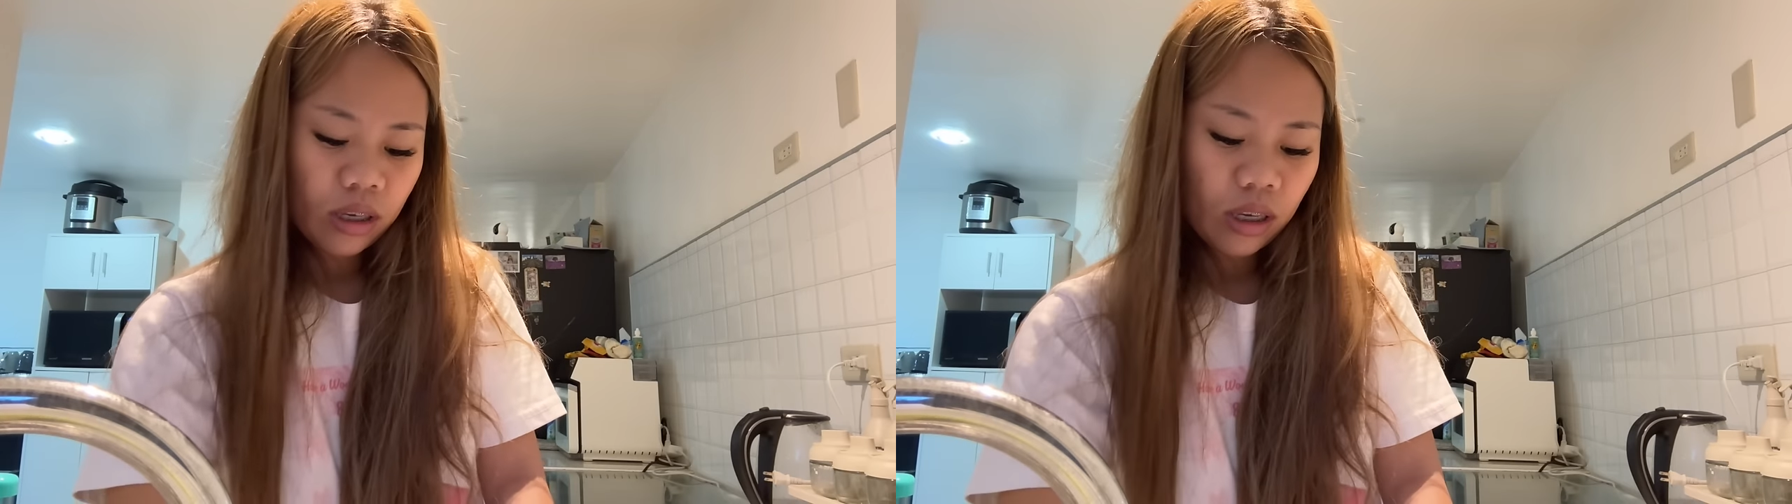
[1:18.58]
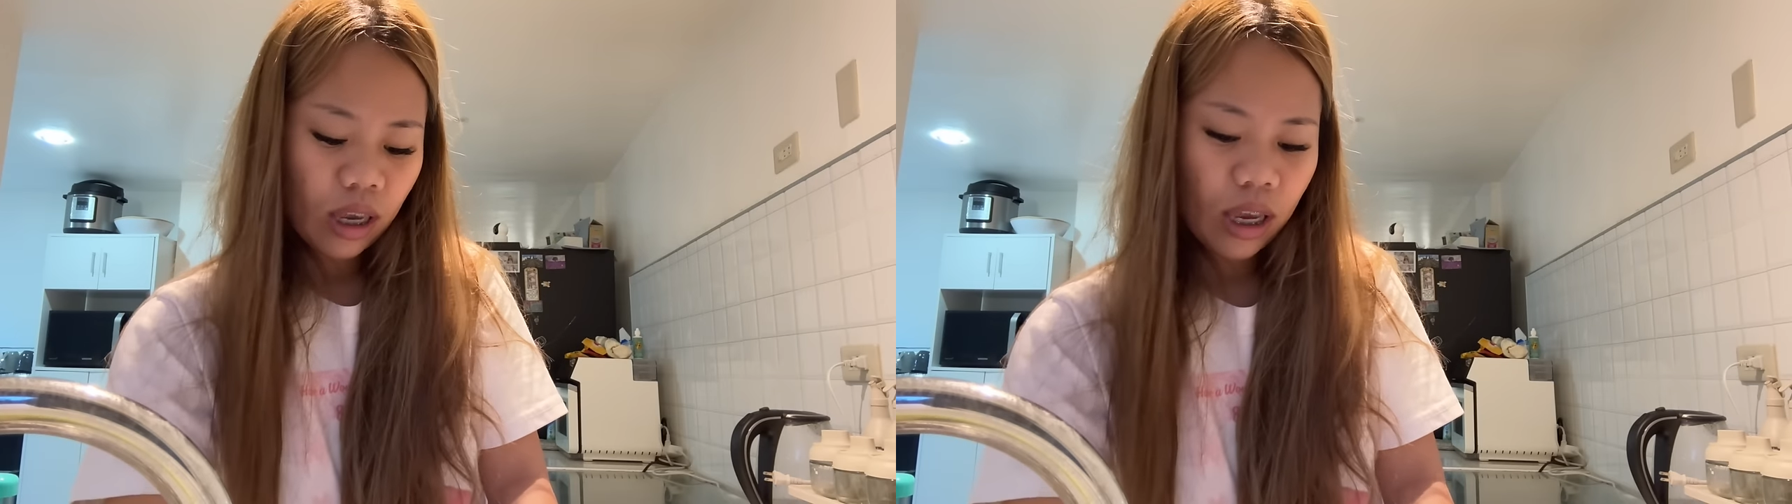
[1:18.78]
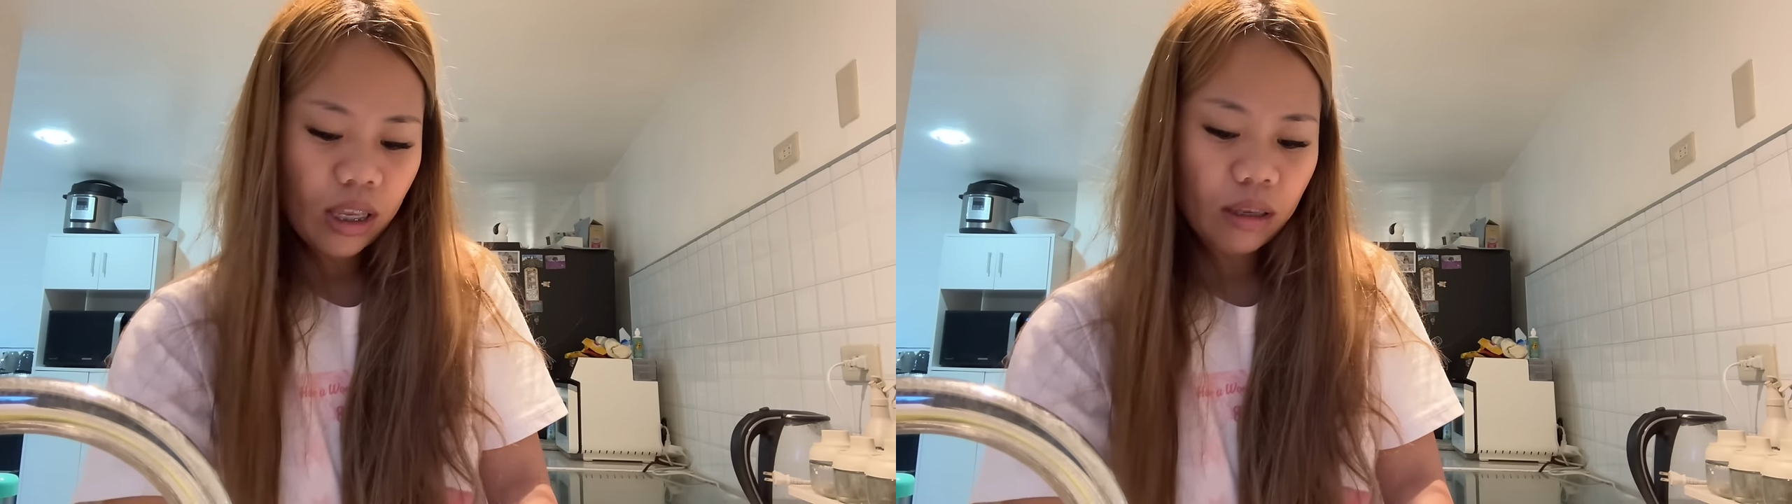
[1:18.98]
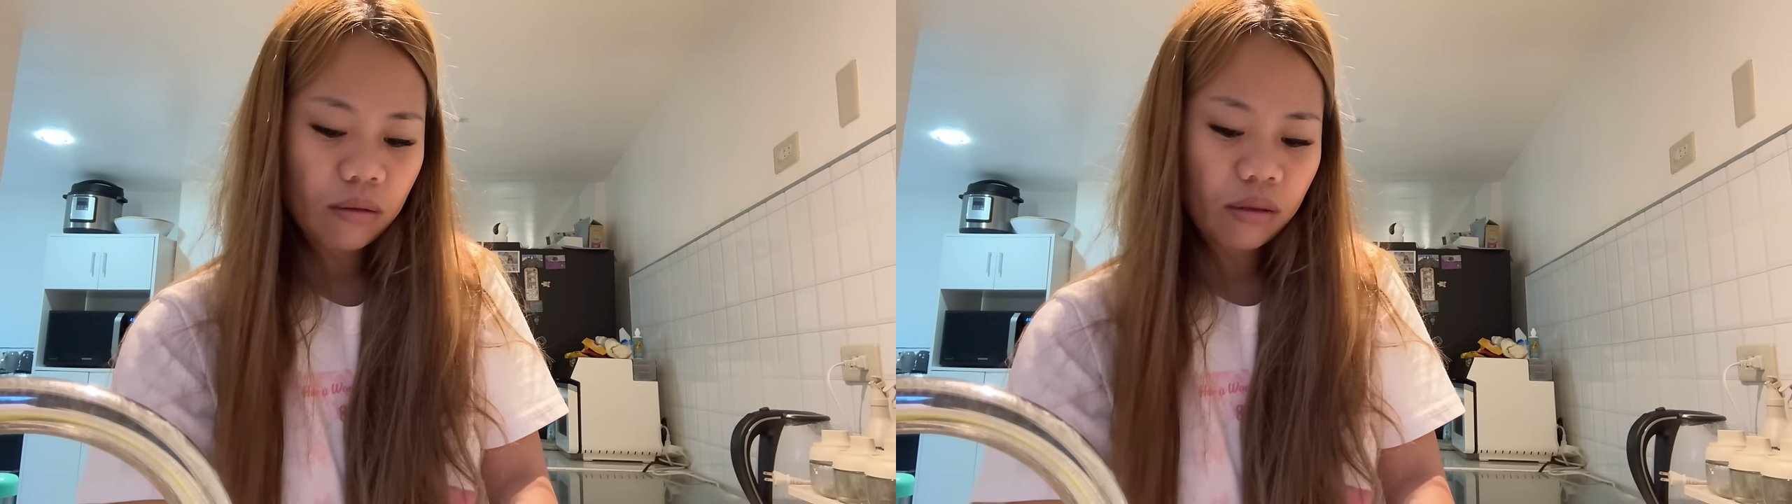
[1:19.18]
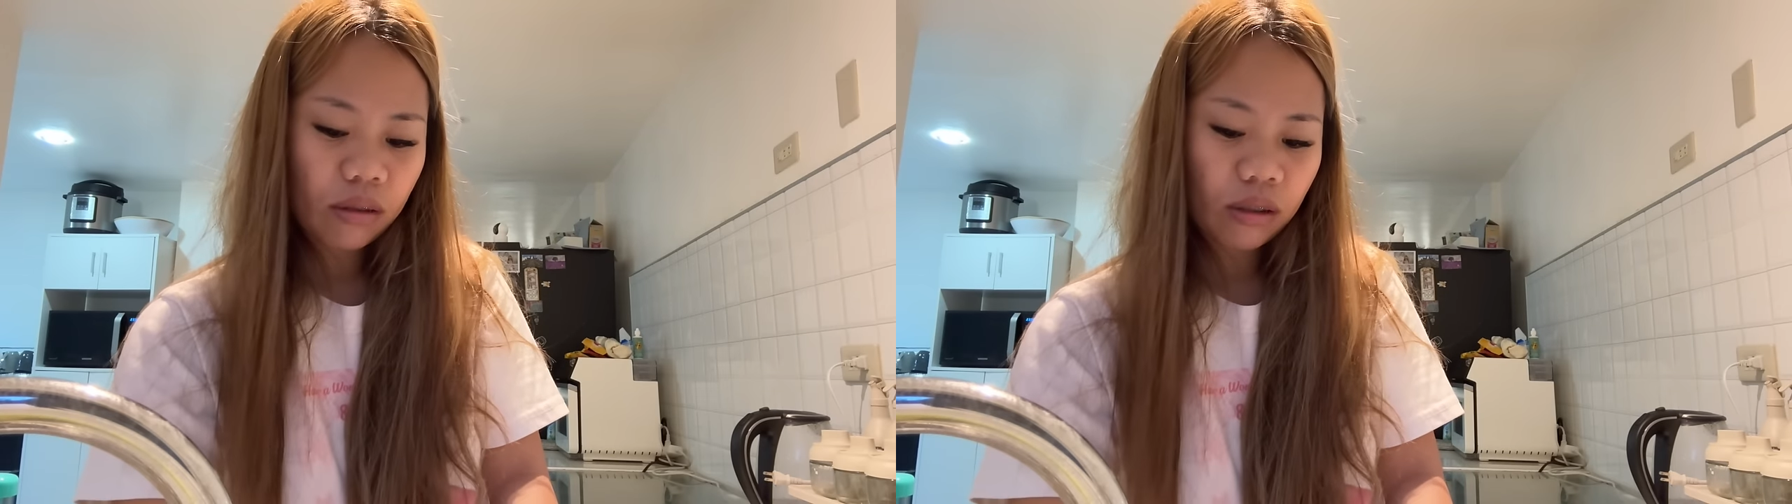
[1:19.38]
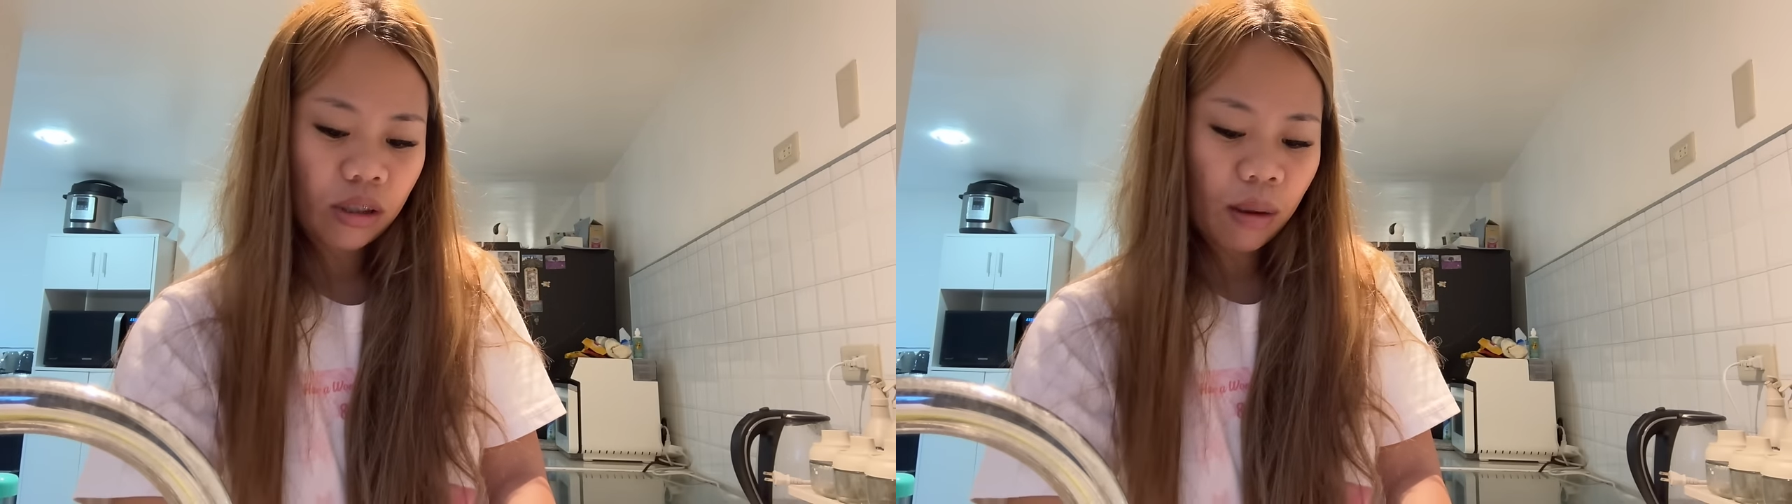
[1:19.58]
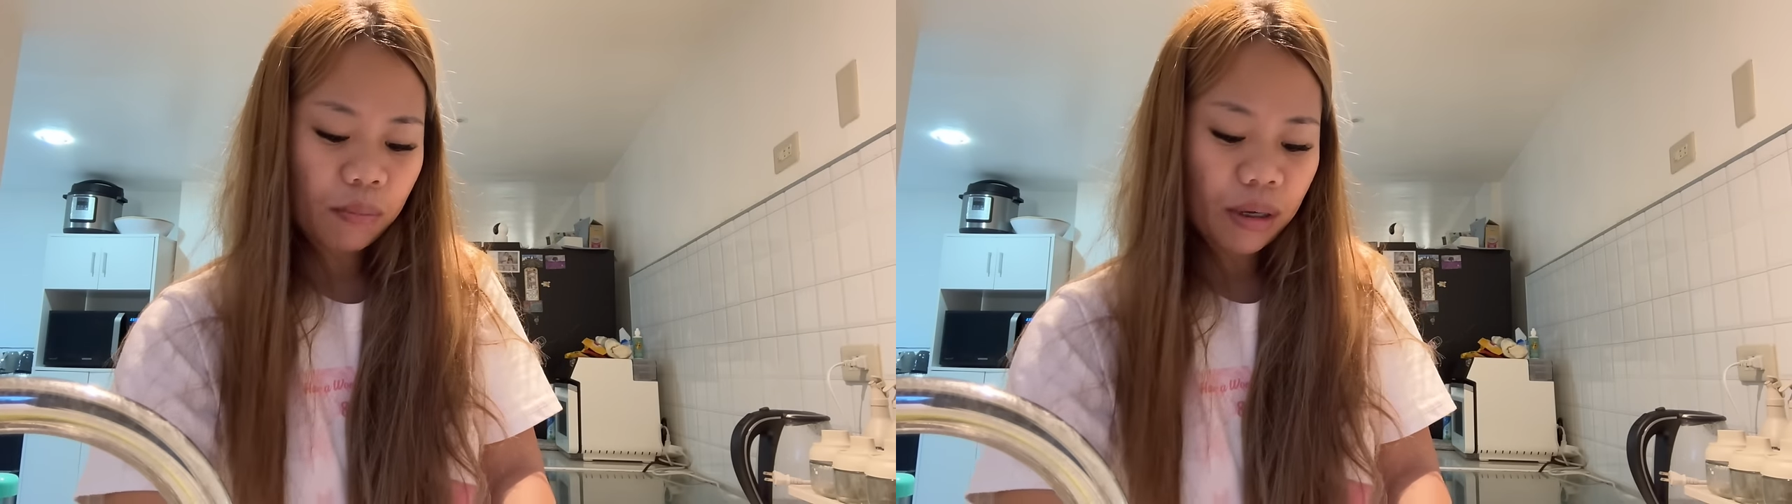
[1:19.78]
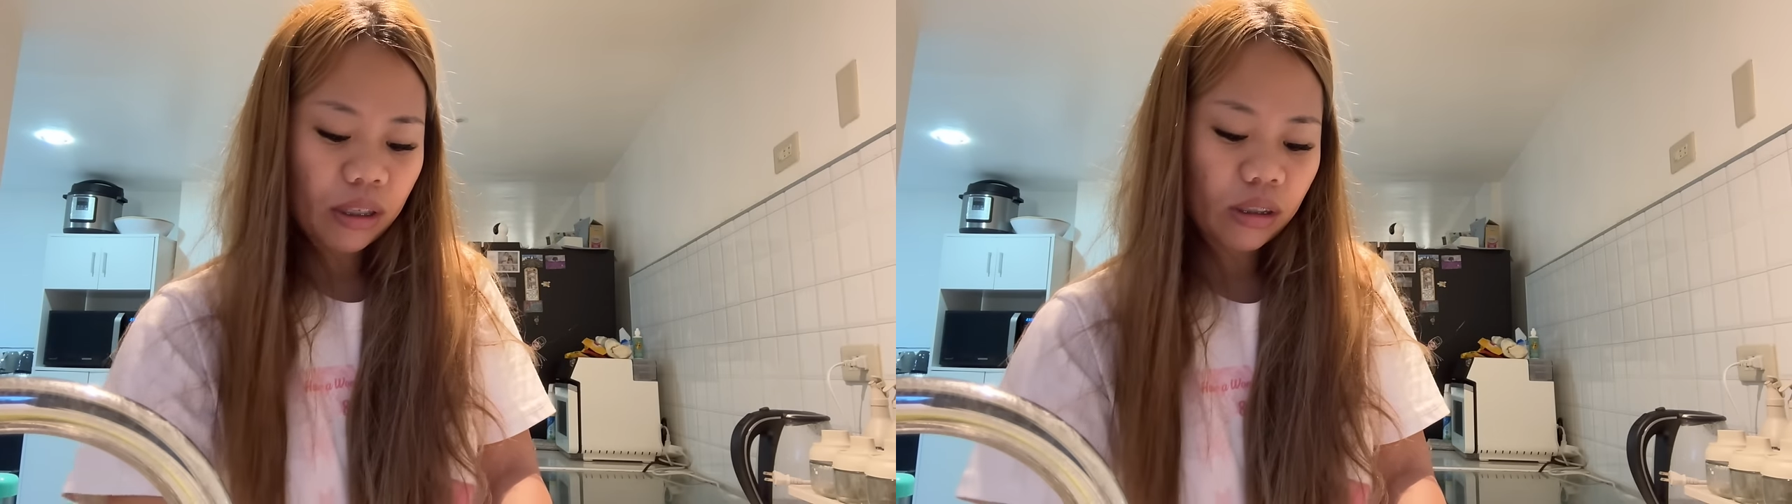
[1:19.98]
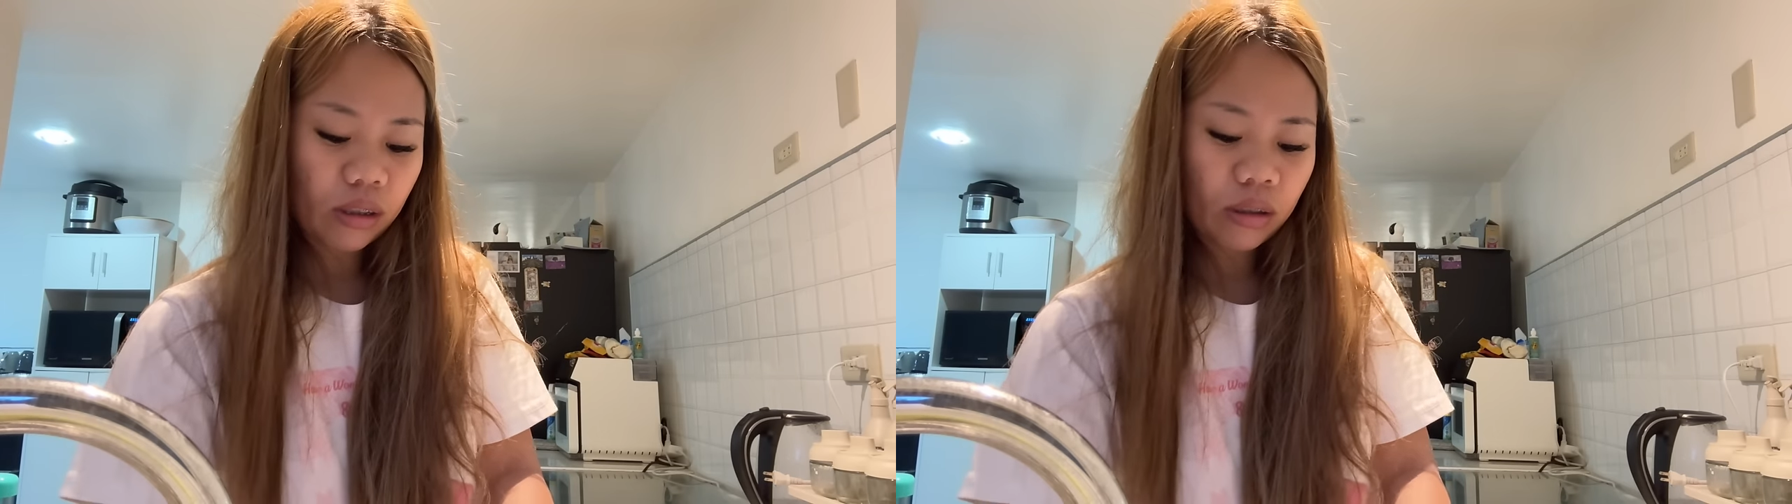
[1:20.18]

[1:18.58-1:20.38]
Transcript: And dapat